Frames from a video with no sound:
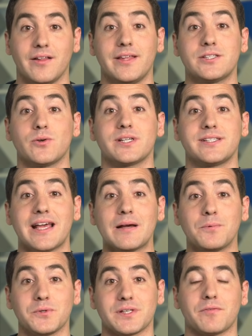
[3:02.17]
These are
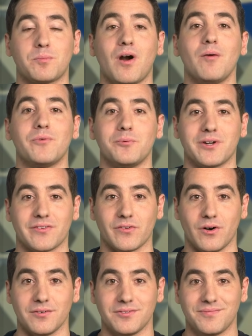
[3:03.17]
examples of the problem we want to
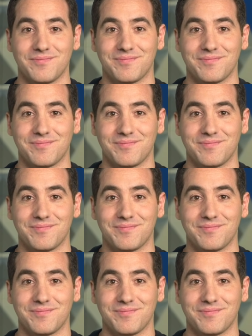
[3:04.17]
solve.